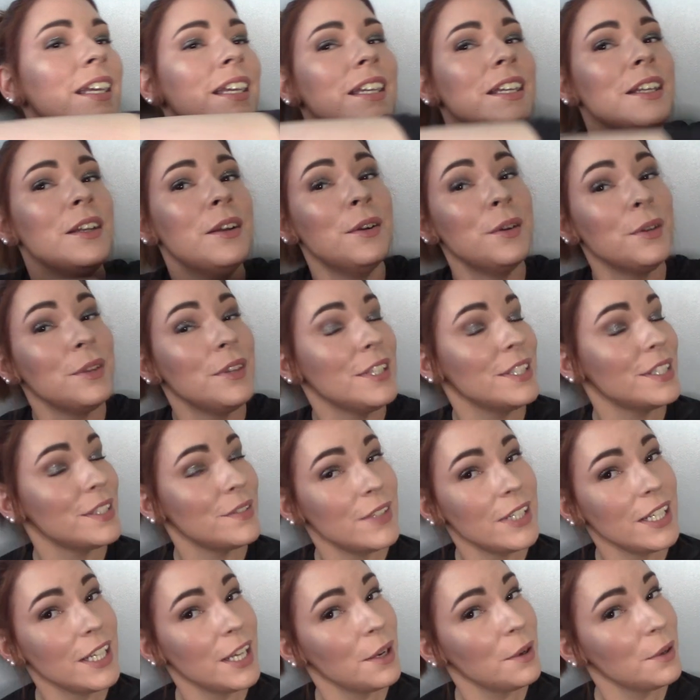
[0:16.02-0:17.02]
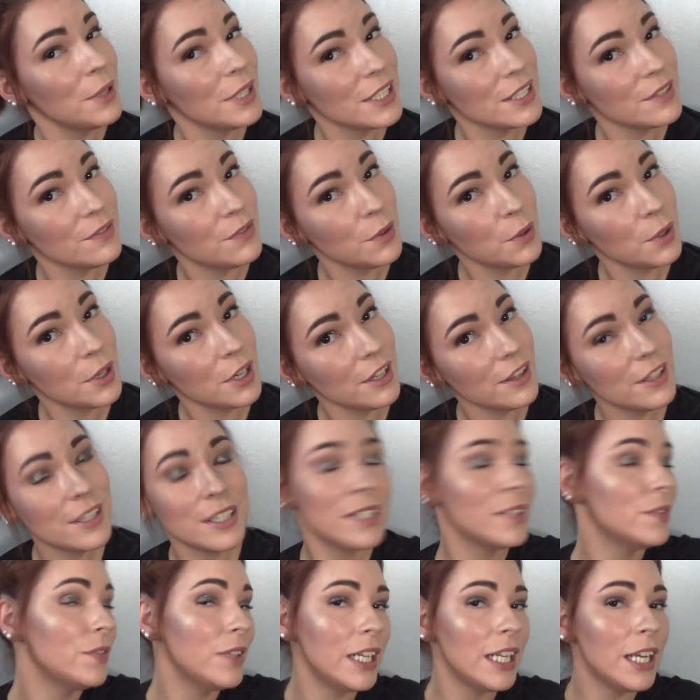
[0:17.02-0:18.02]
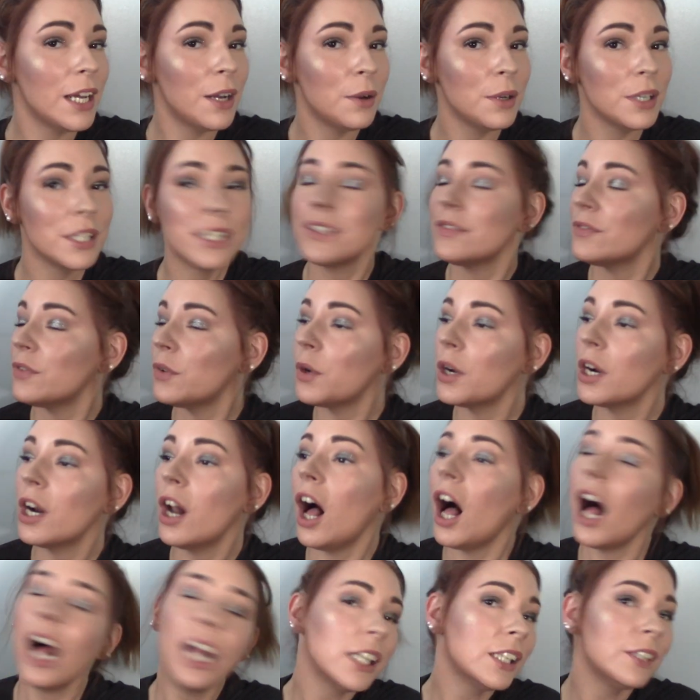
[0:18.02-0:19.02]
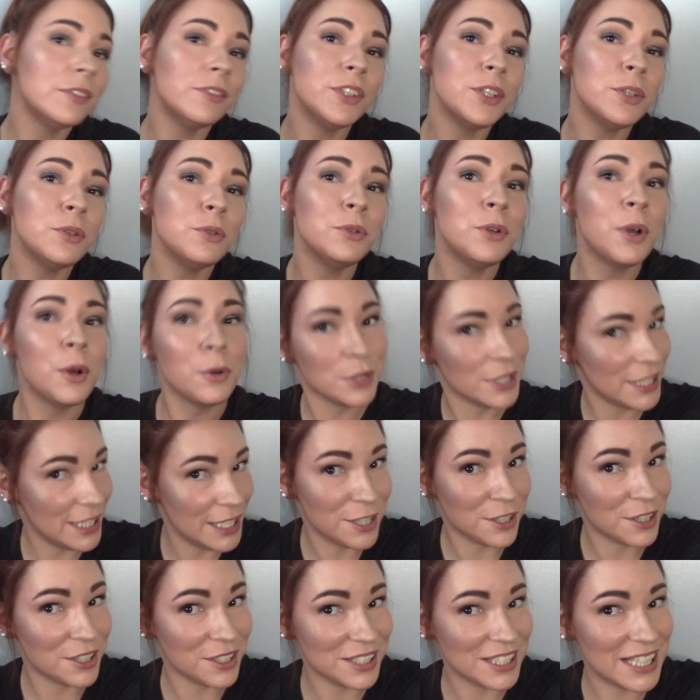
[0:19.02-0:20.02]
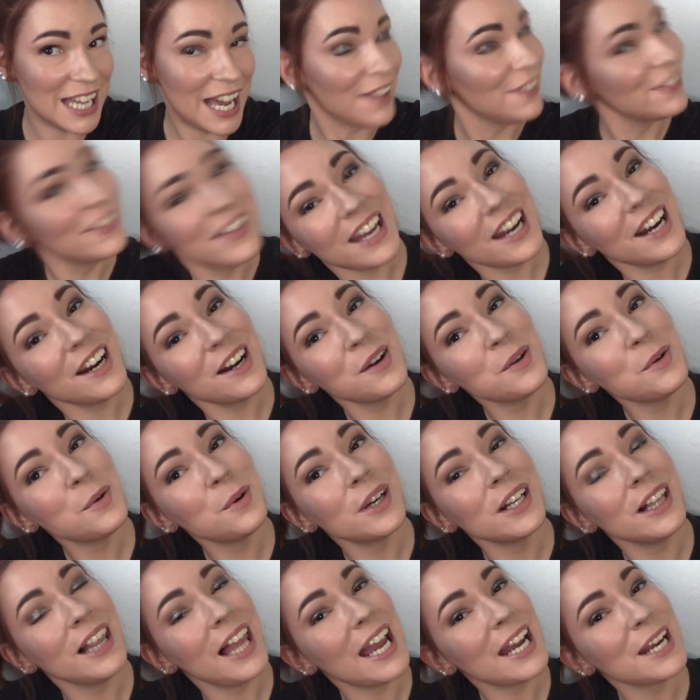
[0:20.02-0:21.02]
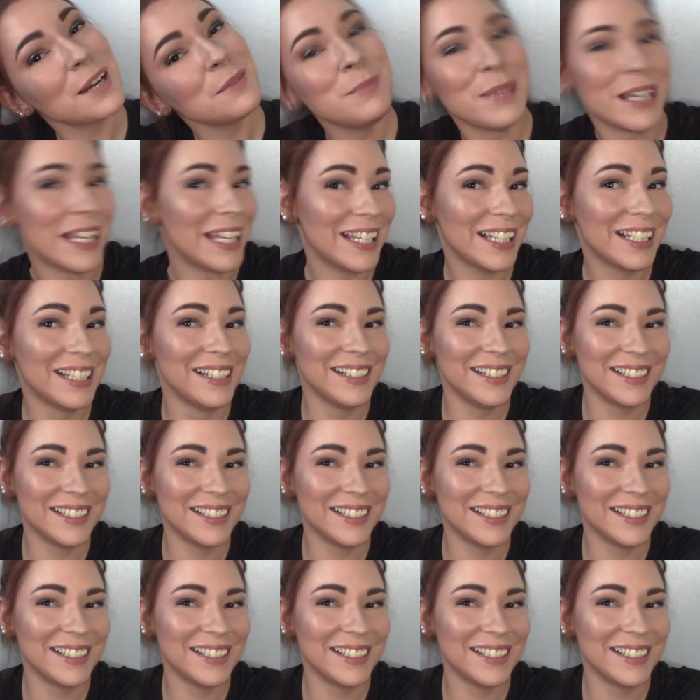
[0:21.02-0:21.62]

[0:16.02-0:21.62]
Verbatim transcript: you know who this video is for? This video is for all of you nosy girls out there who are like me.